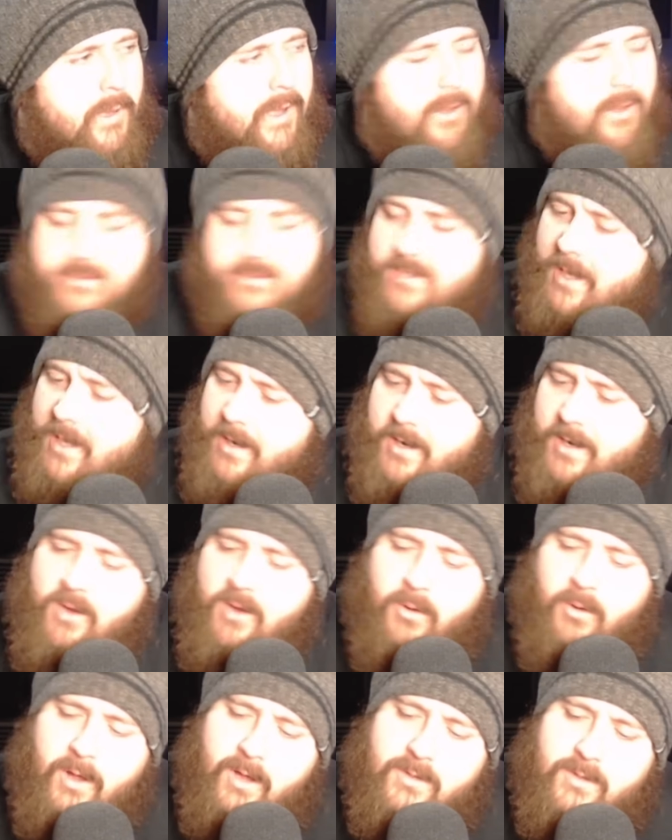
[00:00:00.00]
What else? I don't
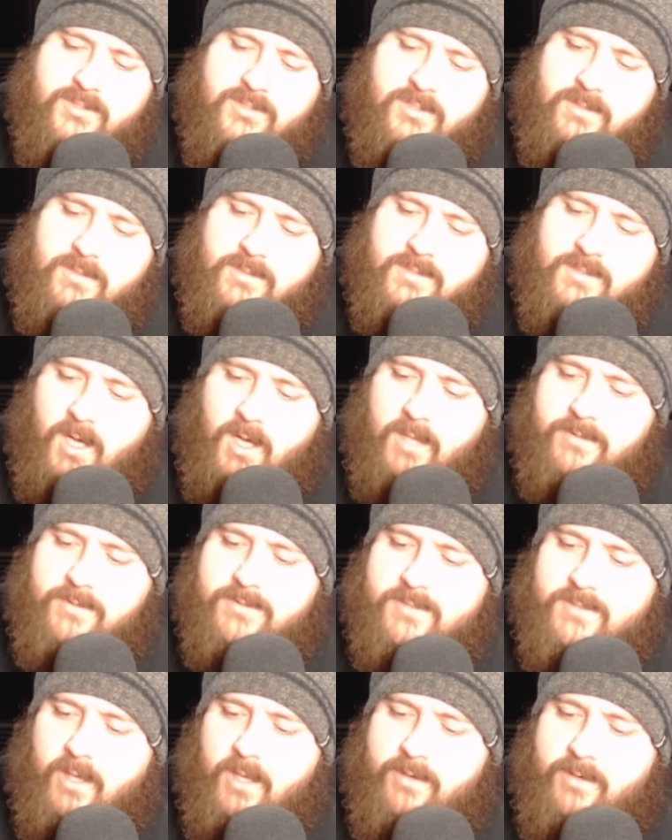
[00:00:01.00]
know what else. It's
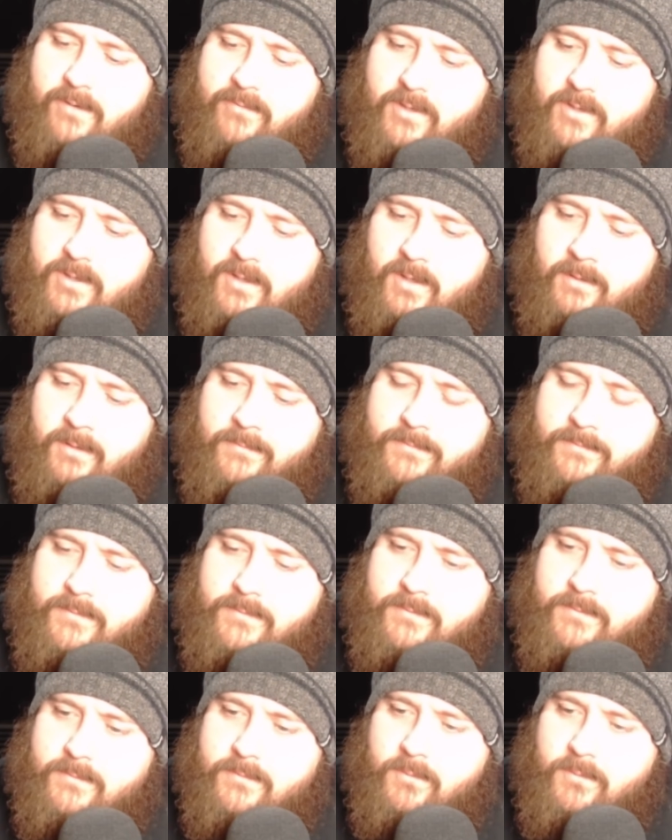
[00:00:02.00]
hard other than that.
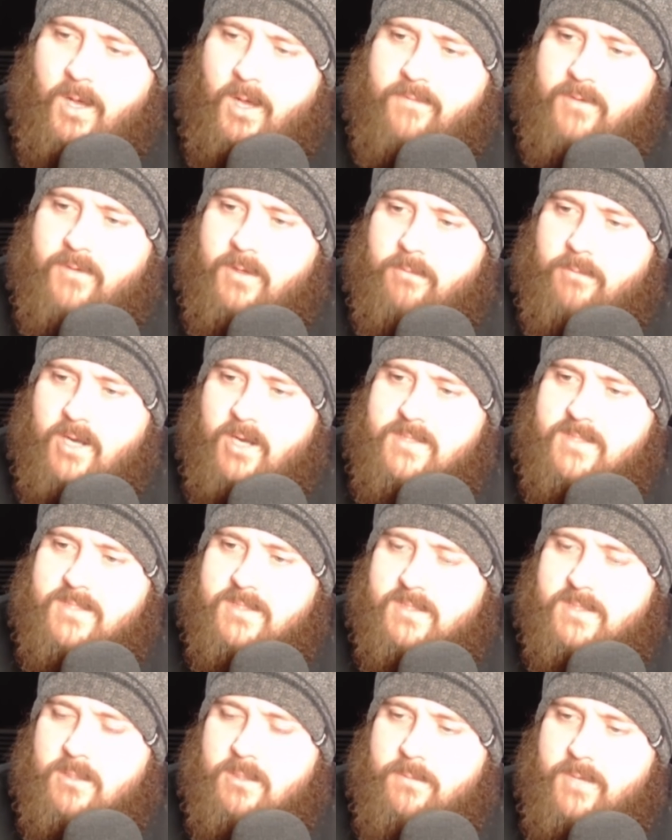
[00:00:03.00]
What other
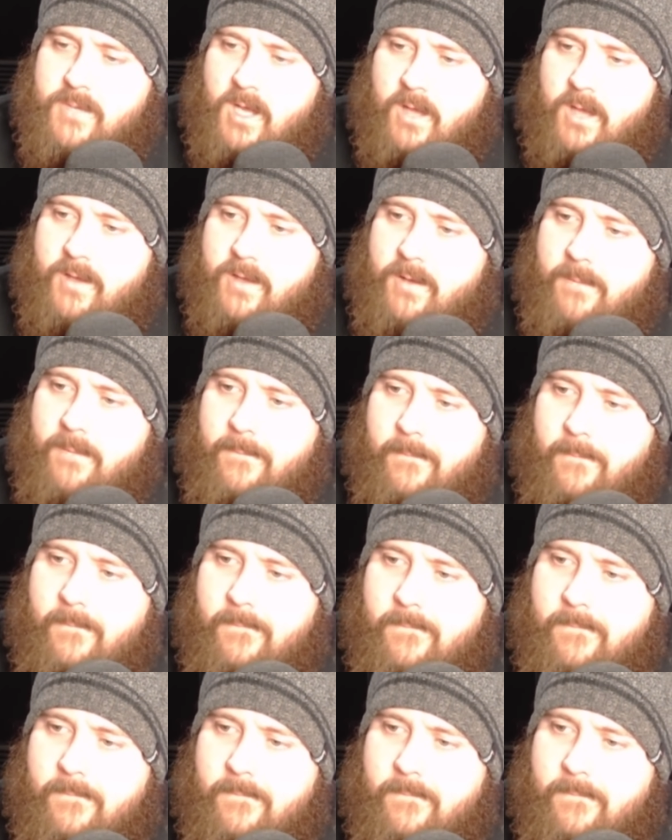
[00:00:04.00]
races of human are there?